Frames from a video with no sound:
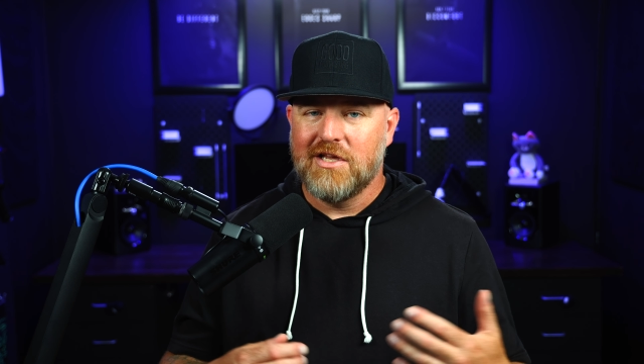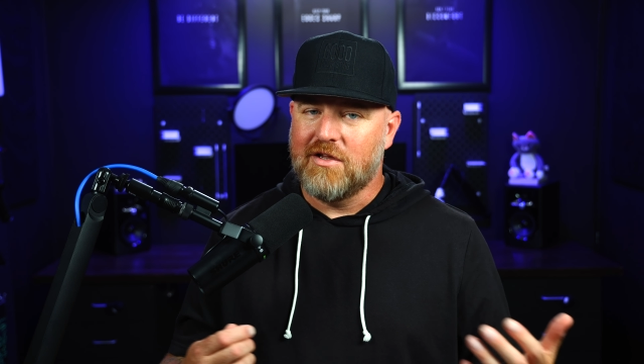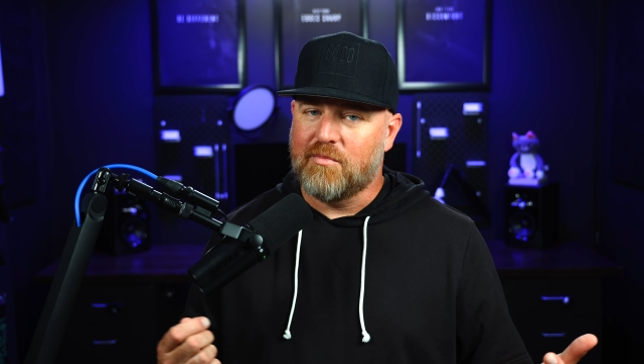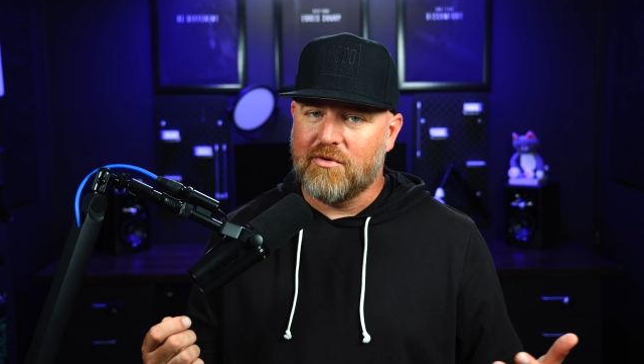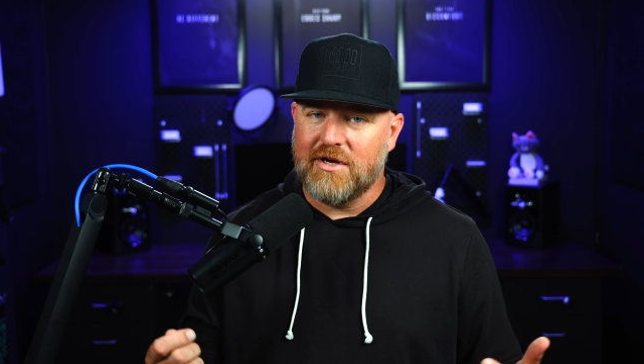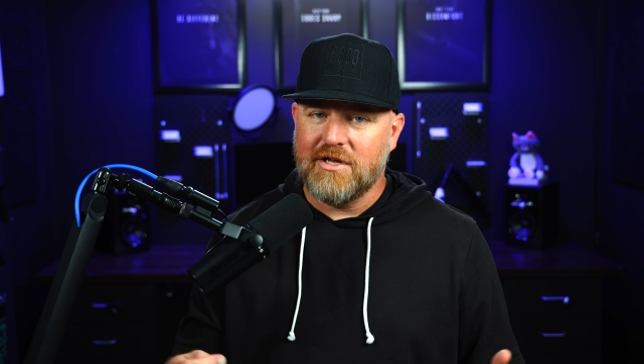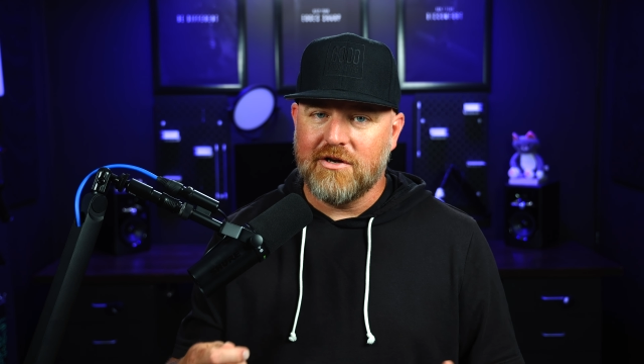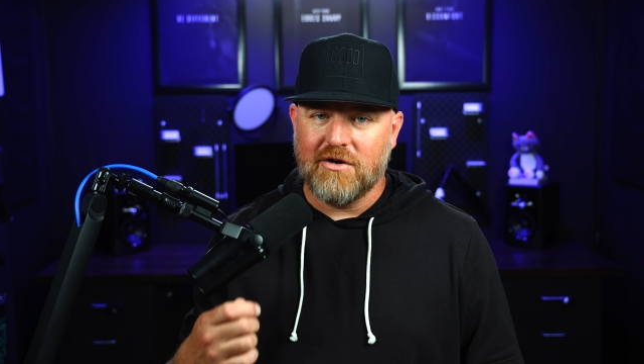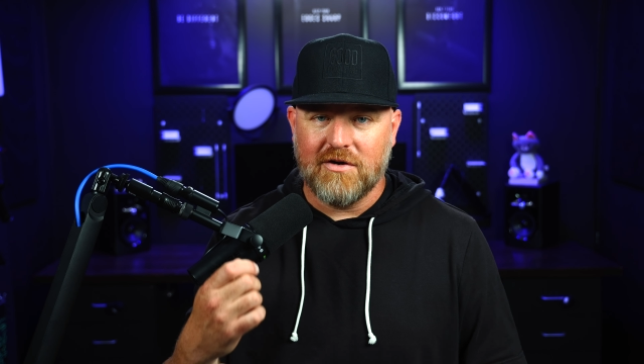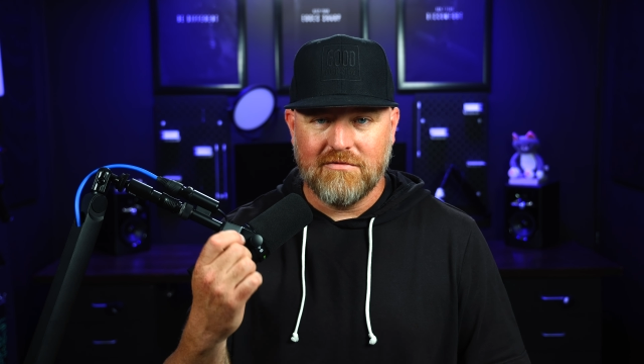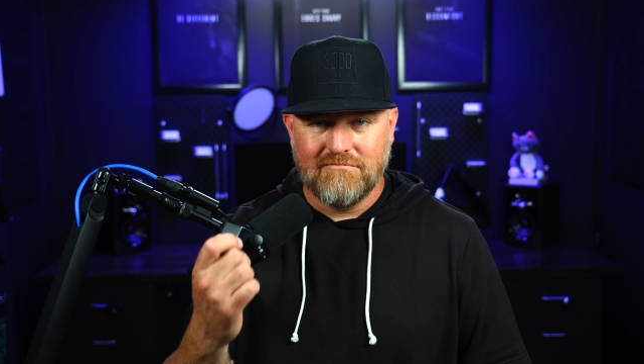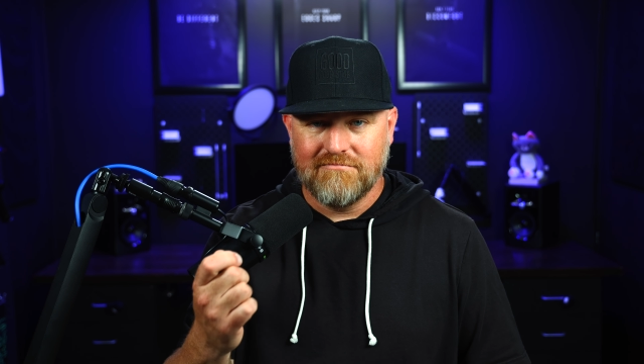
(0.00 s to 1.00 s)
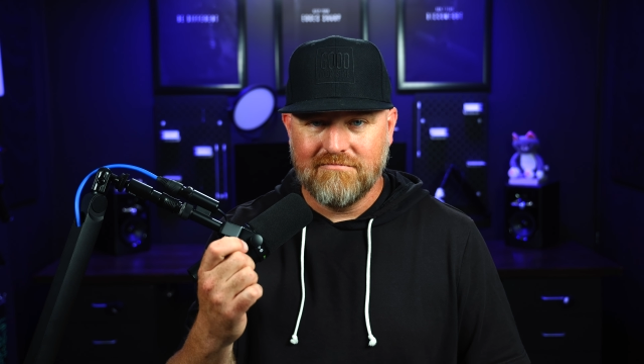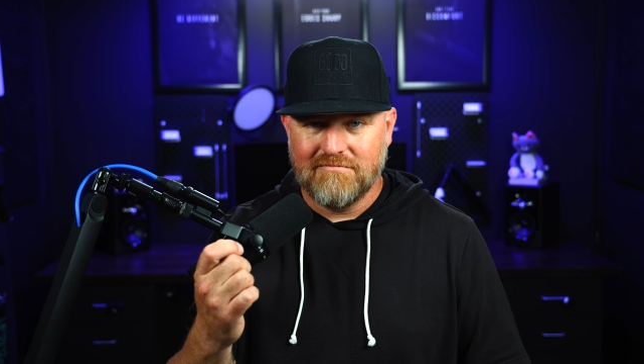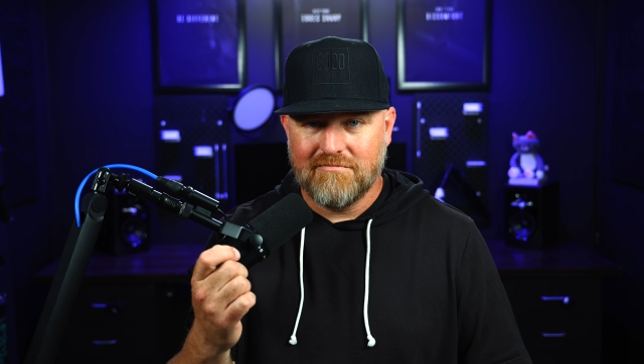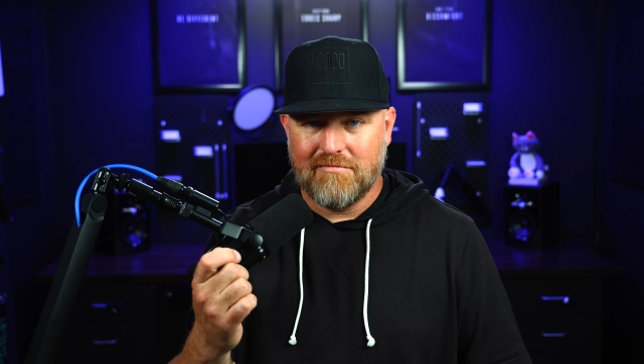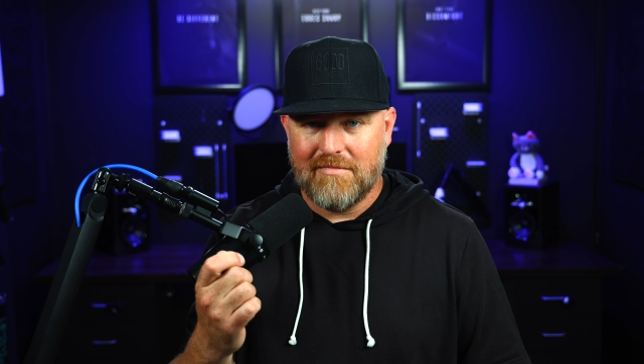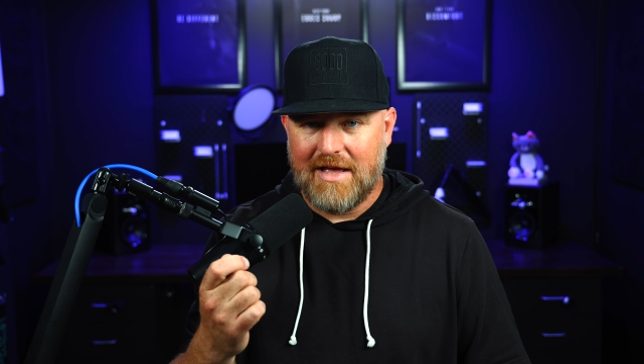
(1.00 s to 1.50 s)
You bring your
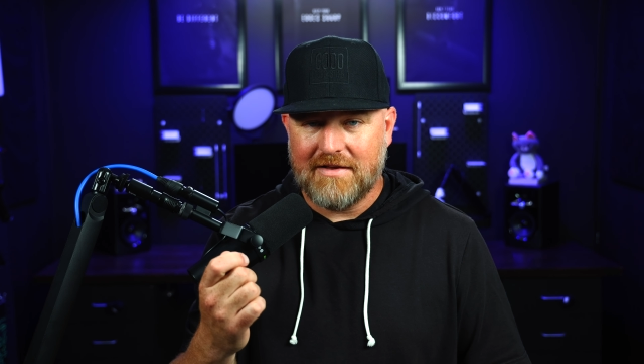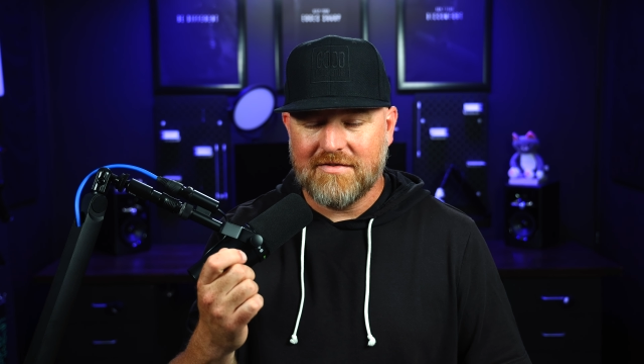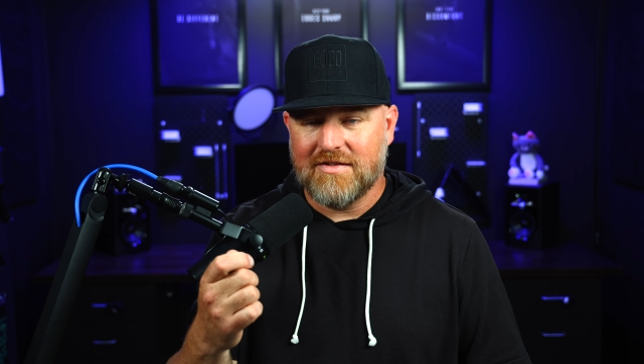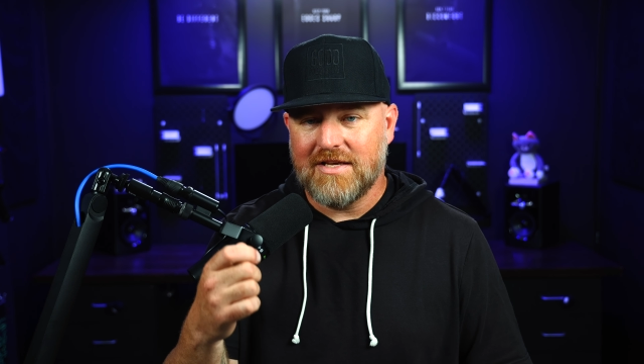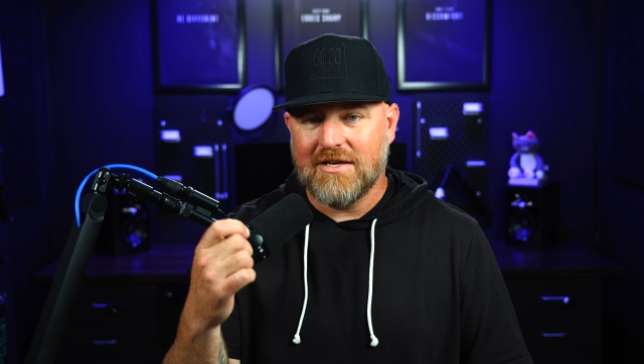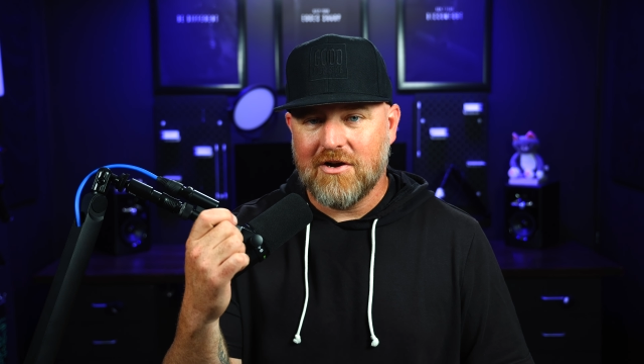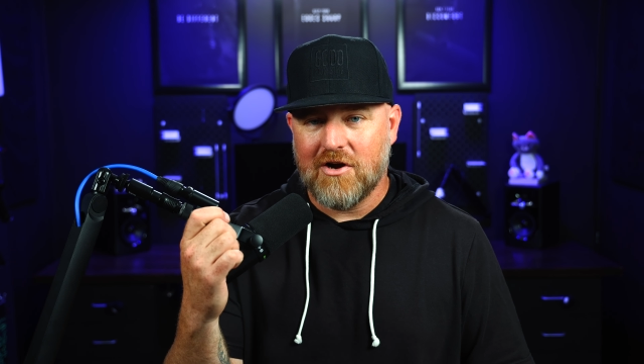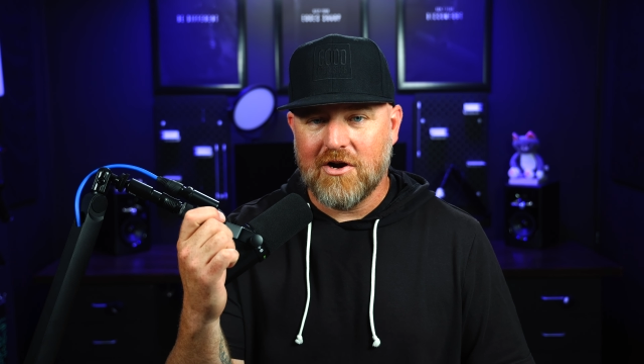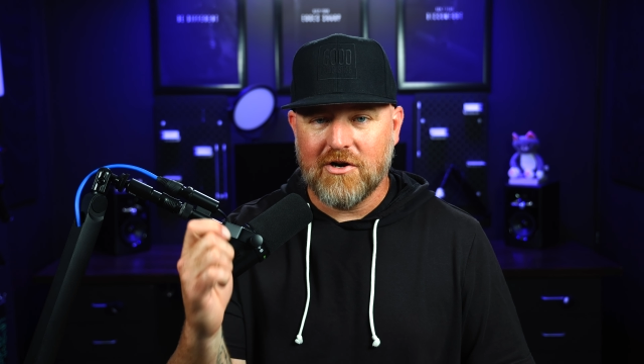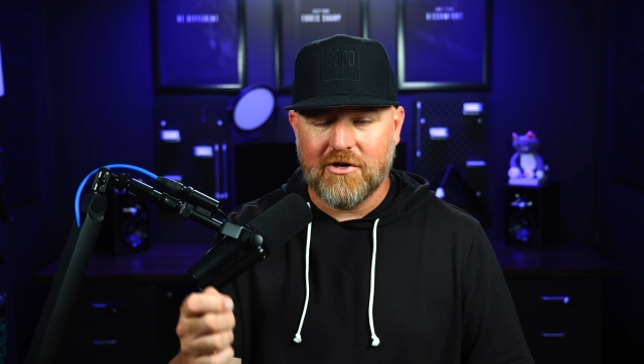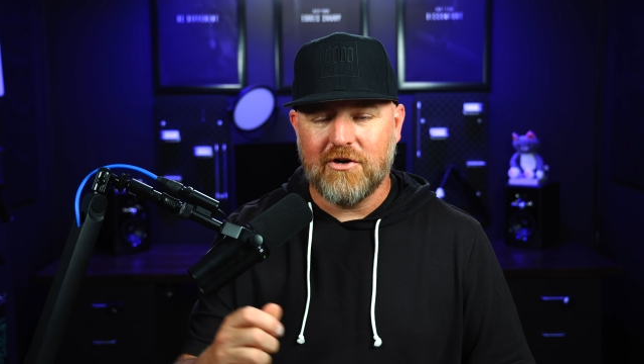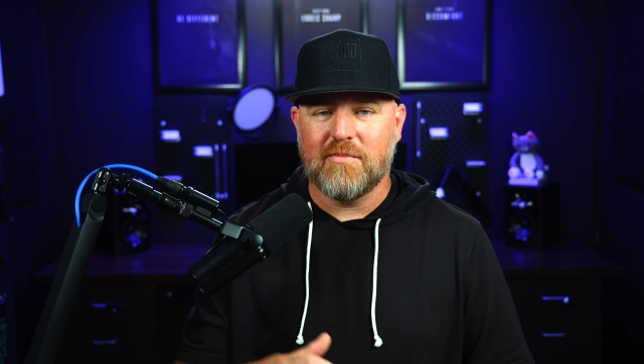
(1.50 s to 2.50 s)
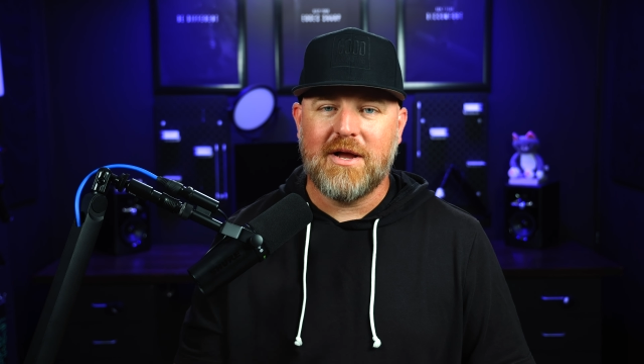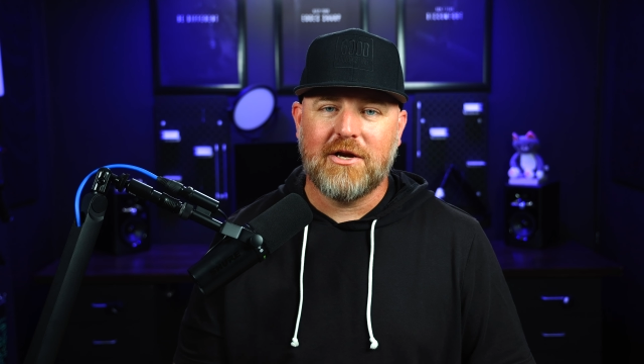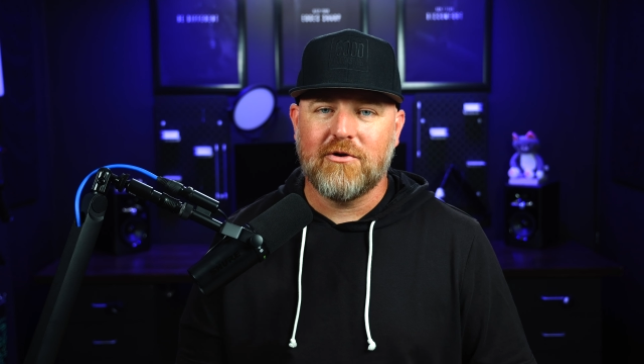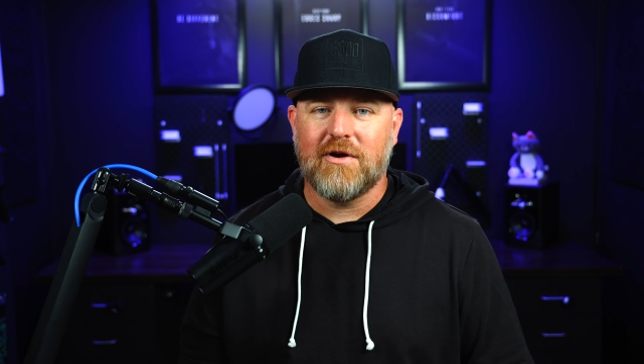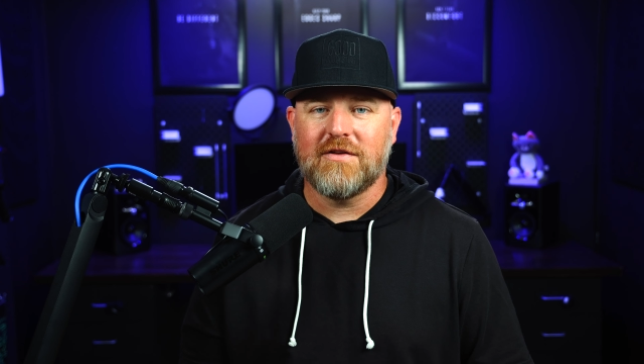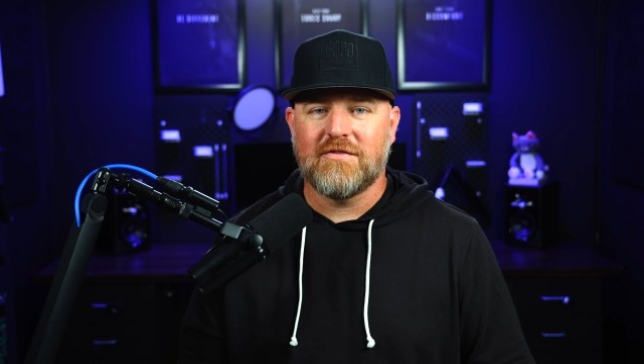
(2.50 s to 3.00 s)
SD card or your
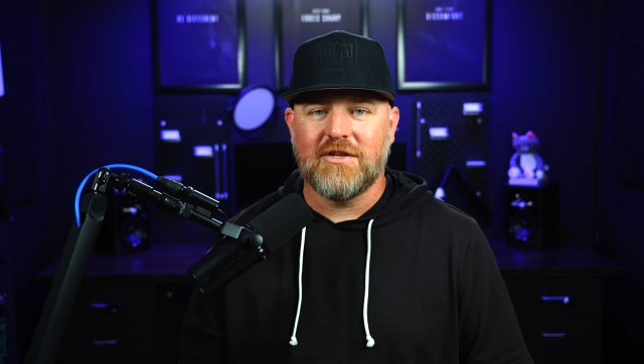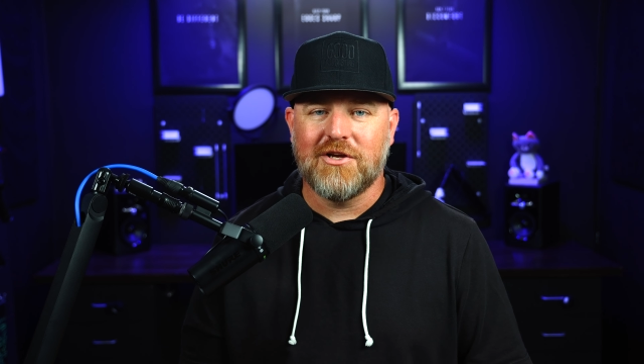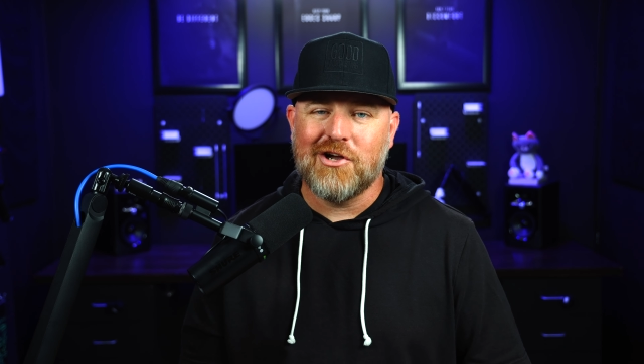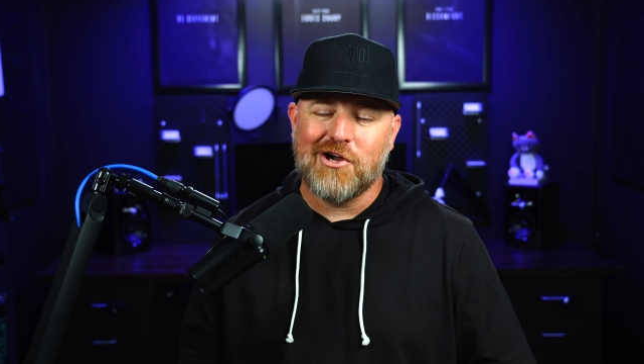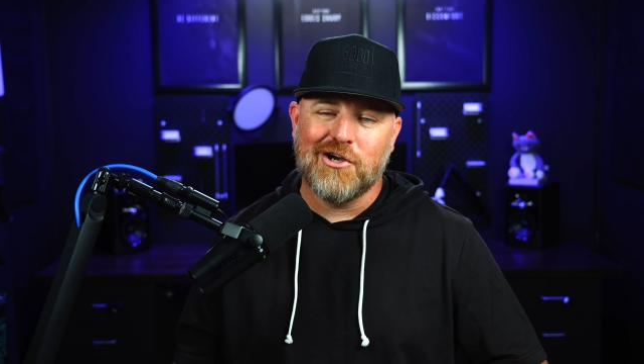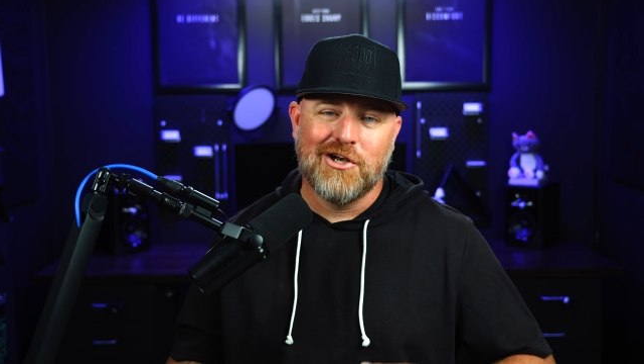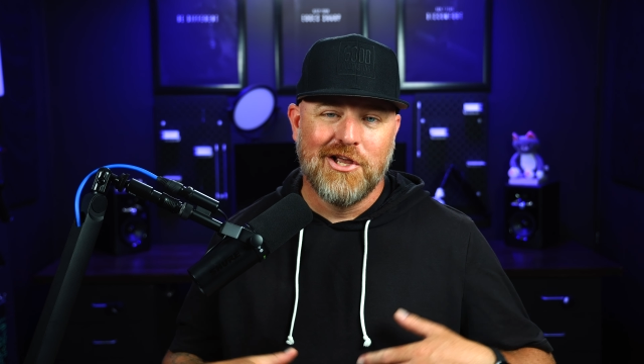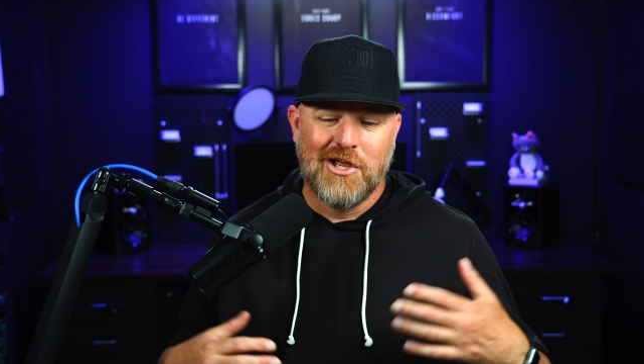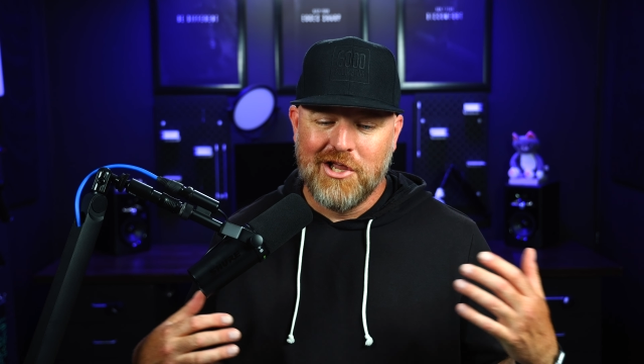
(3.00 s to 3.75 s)
micro SD card.